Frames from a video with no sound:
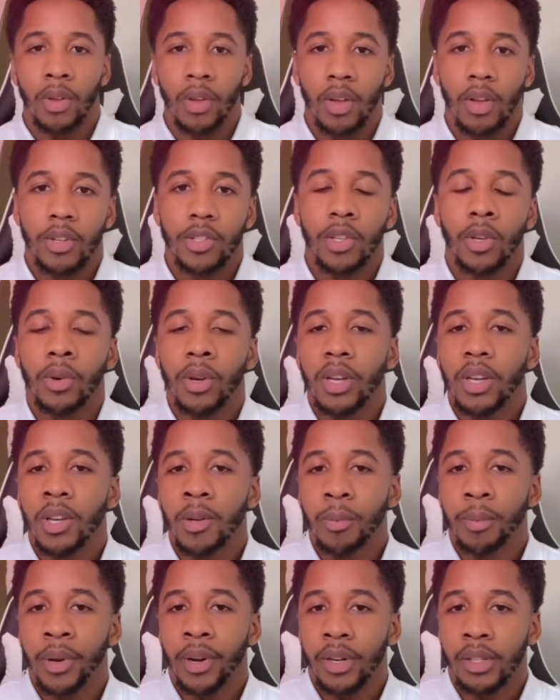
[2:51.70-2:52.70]
So in
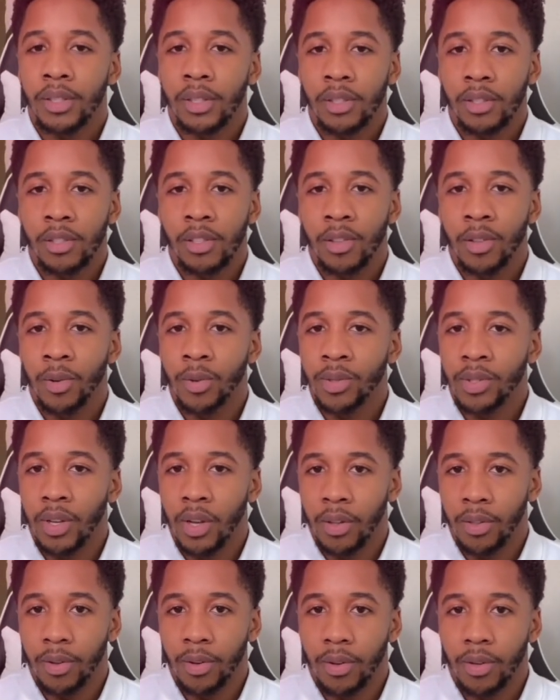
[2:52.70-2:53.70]
comparison to those
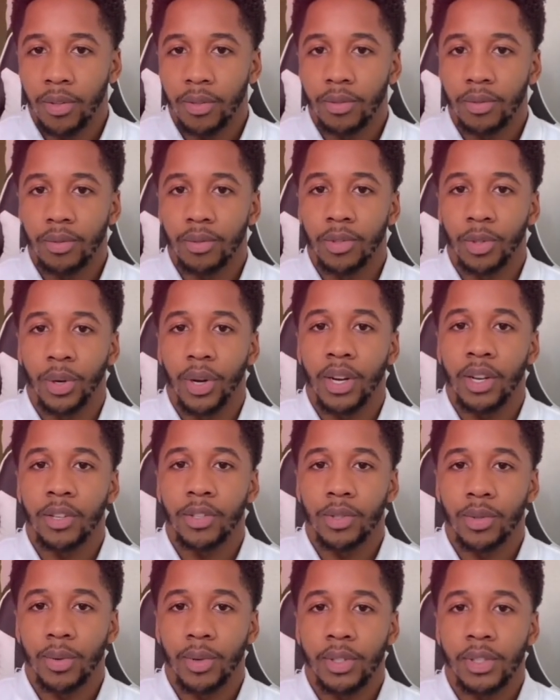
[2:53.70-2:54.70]
other trading
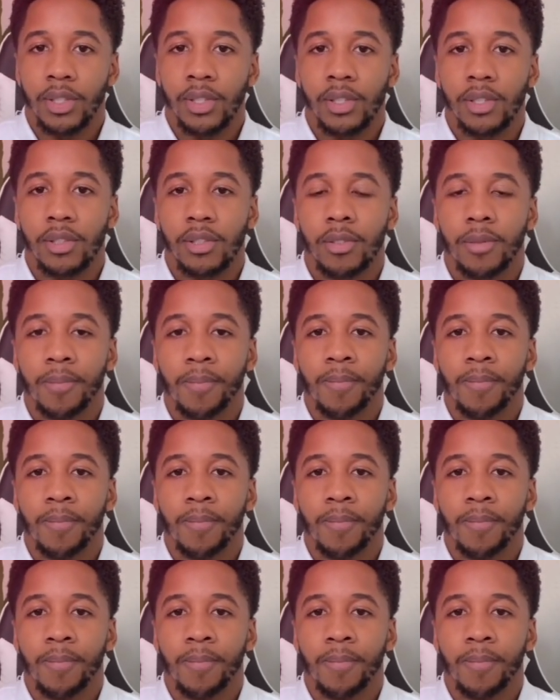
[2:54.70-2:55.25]
sources,